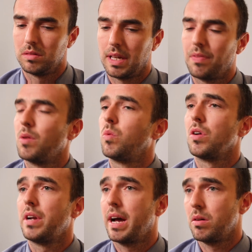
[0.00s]
get the
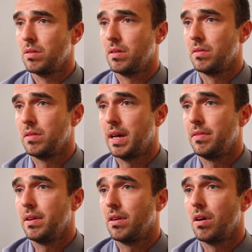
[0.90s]
word out
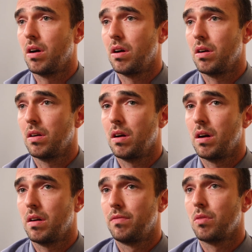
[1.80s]
that there are
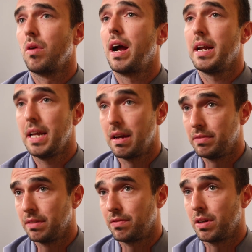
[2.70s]
a variety of
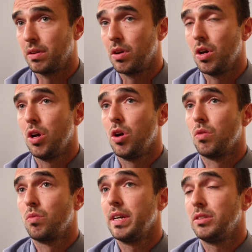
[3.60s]
different
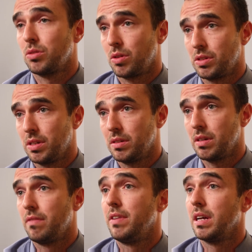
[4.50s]
resources
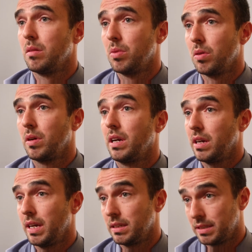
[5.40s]
available
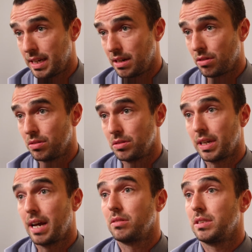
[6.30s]
in Santa Cruz
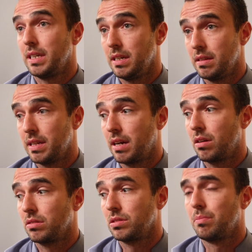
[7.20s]
County that
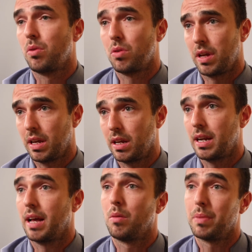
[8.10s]
are supporting
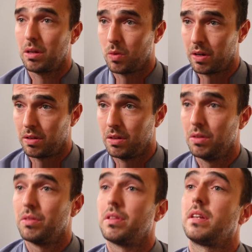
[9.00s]
and helping queer
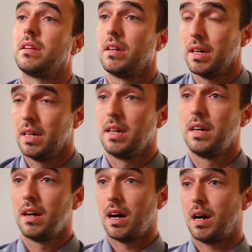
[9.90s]
youth and
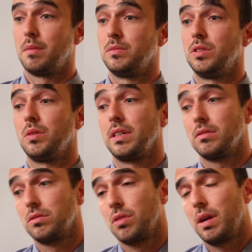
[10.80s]
um,
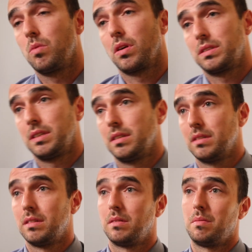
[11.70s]
doing great work to
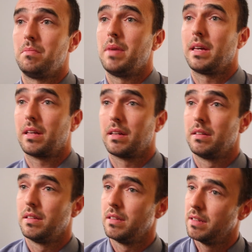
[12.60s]
make
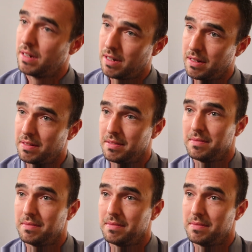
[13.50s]
uh,